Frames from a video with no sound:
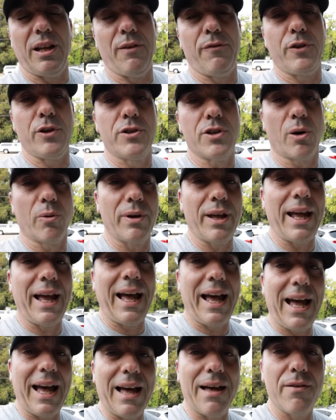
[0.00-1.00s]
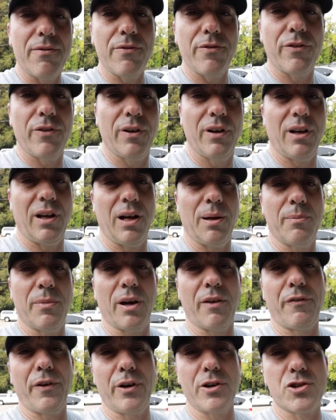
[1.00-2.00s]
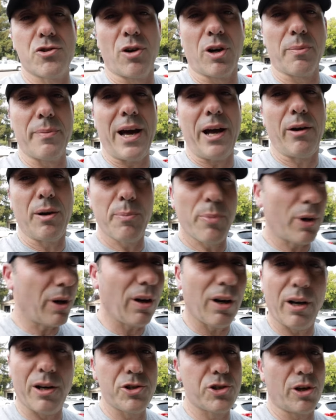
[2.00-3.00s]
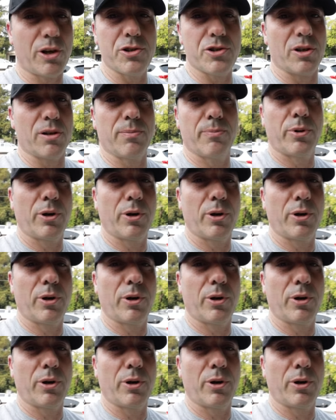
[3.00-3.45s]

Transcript: if you don't have um, a very strong battery, put it on a charger.